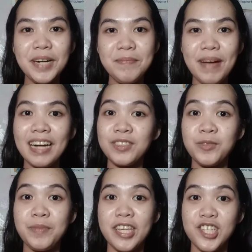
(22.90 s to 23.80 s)
Welcome back
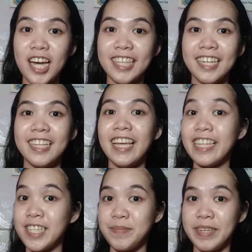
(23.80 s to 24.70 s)
to my channel.
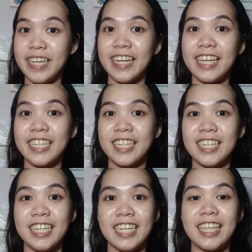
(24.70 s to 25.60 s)
It's me again,
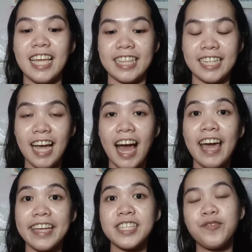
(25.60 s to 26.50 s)
Karine. And
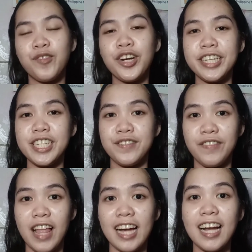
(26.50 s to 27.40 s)
guys, for this
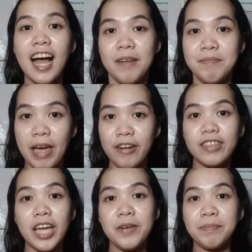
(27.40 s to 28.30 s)
vlog, meron
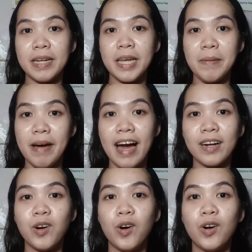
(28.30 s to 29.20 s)
tayong
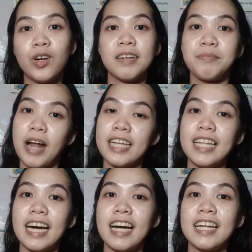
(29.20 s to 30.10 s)
panibagong
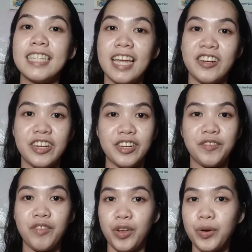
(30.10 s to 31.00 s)
product na
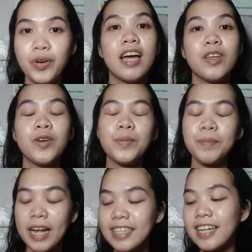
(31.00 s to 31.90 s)
i-review. Yung
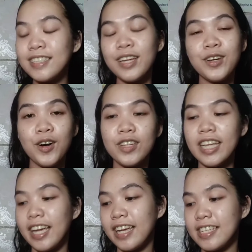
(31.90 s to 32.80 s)
product na yon
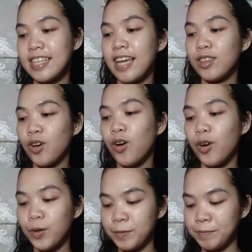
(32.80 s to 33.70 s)
is
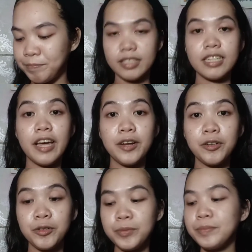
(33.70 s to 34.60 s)
itong
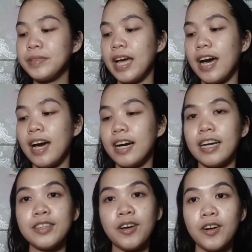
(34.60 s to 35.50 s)
serum ng
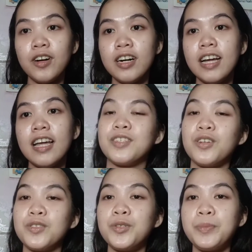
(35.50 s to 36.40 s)
ito.
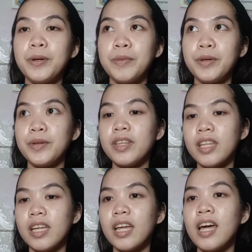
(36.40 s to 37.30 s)
So, Sooper Beaute.